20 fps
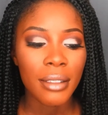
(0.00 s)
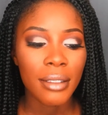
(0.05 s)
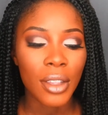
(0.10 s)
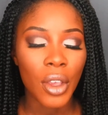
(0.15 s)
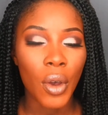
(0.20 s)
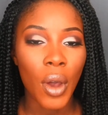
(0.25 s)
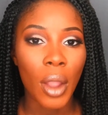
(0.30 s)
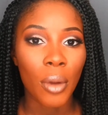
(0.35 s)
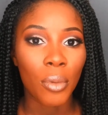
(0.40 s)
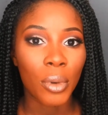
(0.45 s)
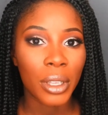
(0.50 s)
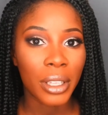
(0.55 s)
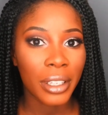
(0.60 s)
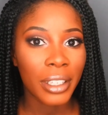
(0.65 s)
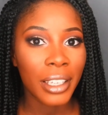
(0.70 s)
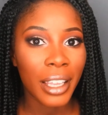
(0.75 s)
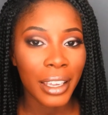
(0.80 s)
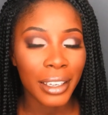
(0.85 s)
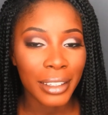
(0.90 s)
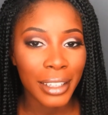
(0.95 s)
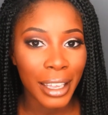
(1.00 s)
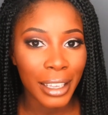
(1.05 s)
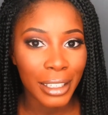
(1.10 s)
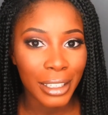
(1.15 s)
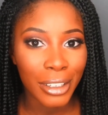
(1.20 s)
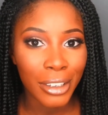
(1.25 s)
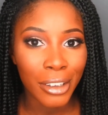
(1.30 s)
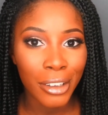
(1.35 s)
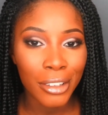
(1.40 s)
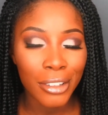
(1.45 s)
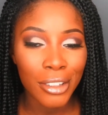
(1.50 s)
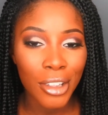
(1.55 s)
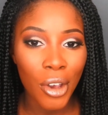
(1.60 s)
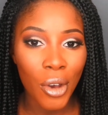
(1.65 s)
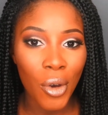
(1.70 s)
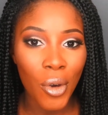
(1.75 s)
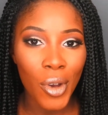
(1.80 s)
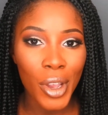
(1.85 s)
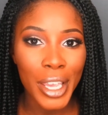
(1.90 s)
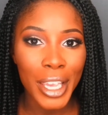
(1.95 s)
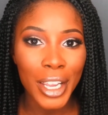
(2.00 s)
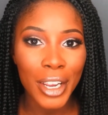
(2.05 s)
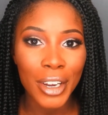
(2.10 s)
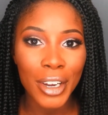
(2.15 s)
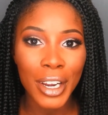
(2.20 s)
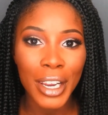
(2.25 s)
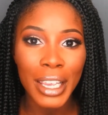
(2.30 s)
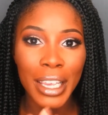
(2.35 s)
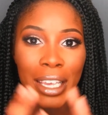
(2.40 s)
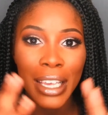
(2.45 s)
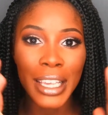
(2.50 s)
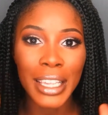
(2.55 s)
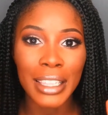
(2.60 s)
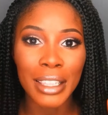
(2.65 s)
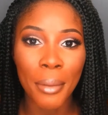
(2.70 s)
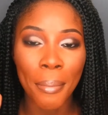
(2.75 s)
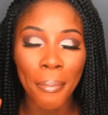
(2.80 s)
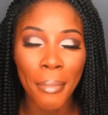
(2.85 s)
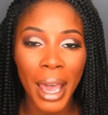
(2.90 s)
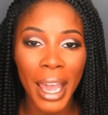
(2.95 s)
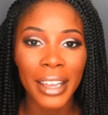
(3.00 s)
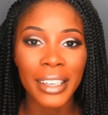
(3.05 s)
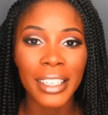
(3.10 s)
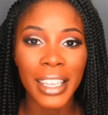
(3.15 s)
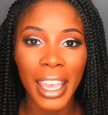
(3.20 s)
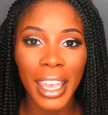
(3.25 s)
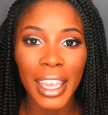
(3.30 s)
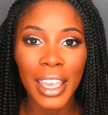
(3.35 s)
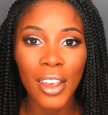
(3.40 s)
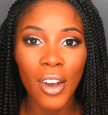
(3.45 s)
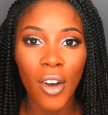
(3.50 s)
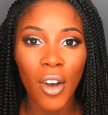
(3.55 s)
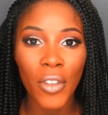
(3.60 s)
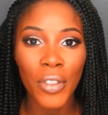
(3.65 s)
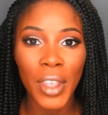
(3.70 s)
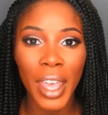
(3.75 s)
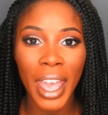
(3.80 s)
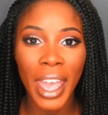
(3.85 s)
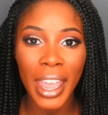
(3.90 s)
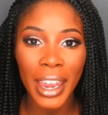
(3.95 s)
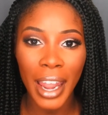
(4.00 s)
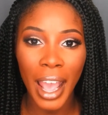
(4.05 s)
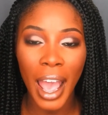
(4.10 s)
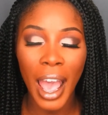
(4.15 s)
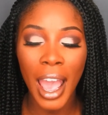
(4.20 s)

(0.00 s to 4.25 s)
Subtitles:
So I really like that look. So here is my take on that.